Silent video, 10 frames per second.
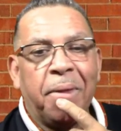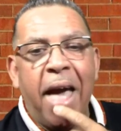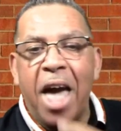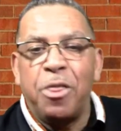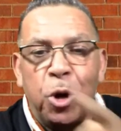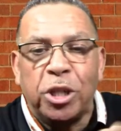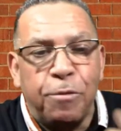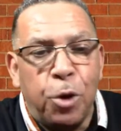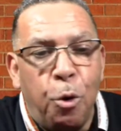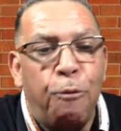And those of
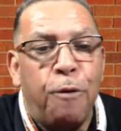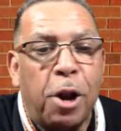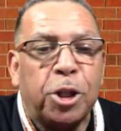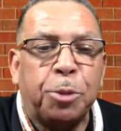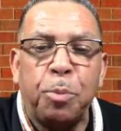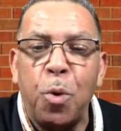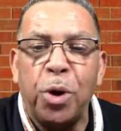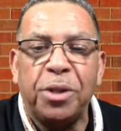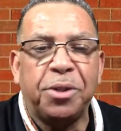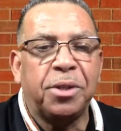you who follow
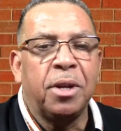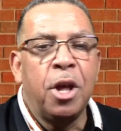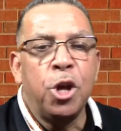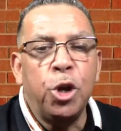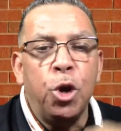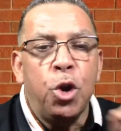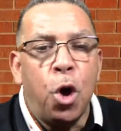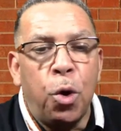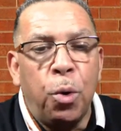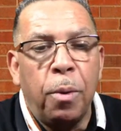sports, you
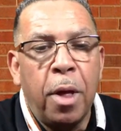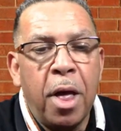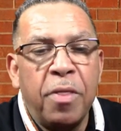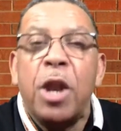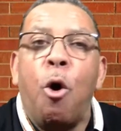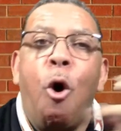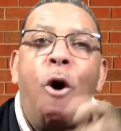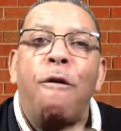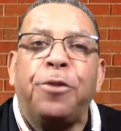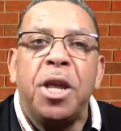know that
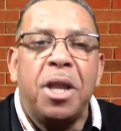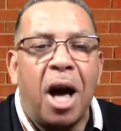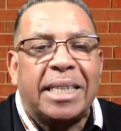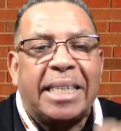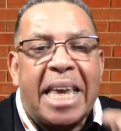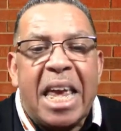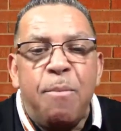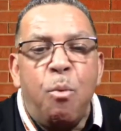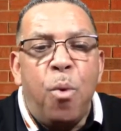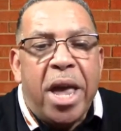often a
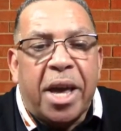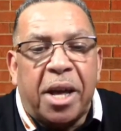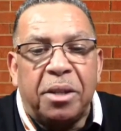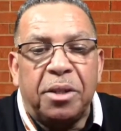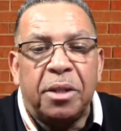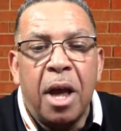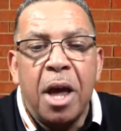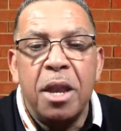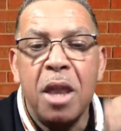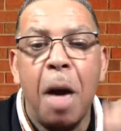team wins
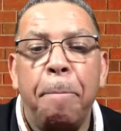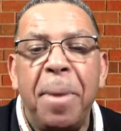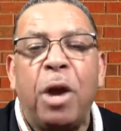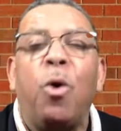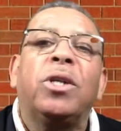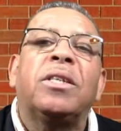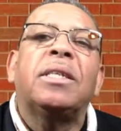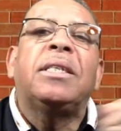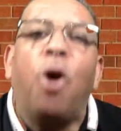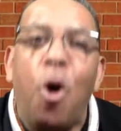not because
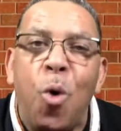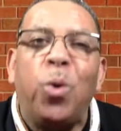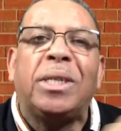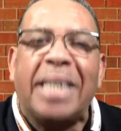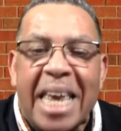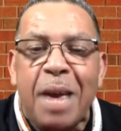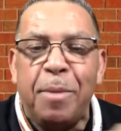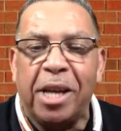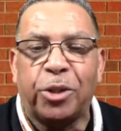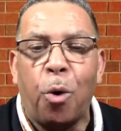the whole team
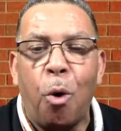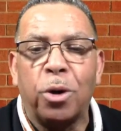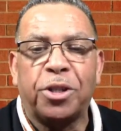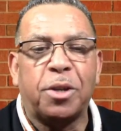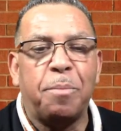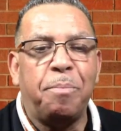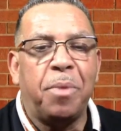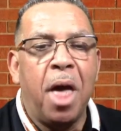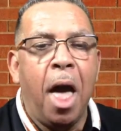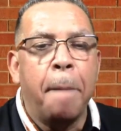is awesome,
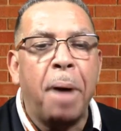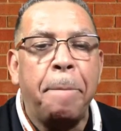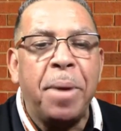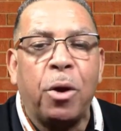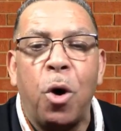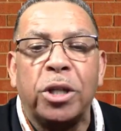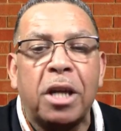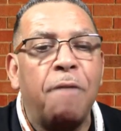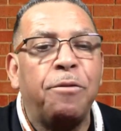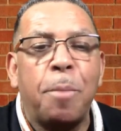but because
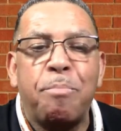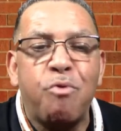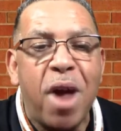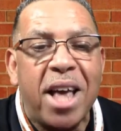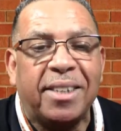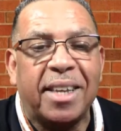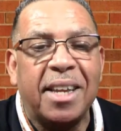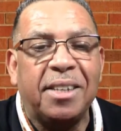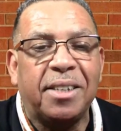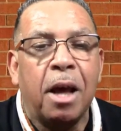of the
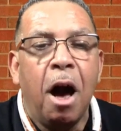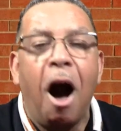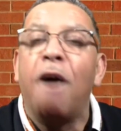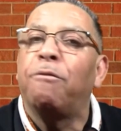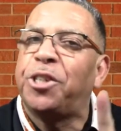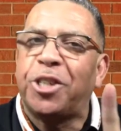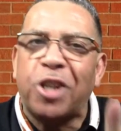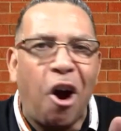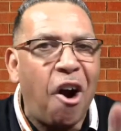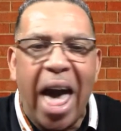presence of
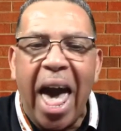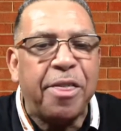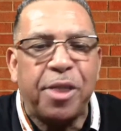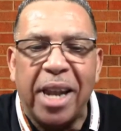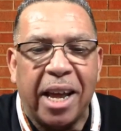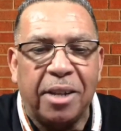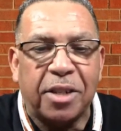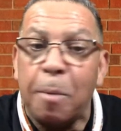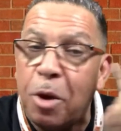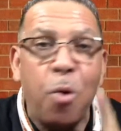star athletes.
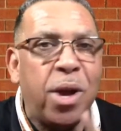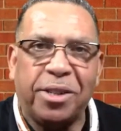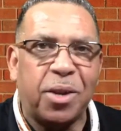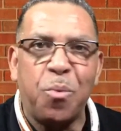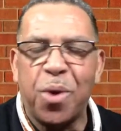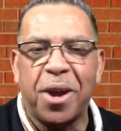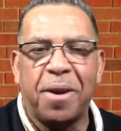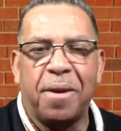I'm going somewhere.